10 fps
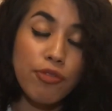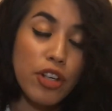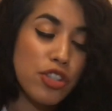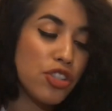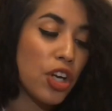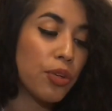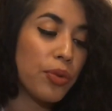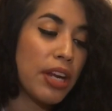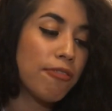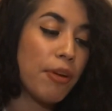for us to start
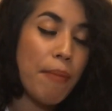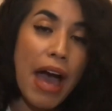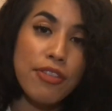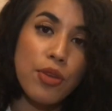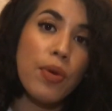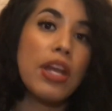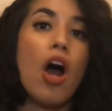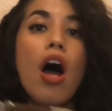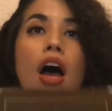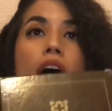reading from Matthew
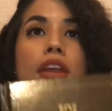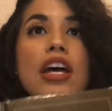and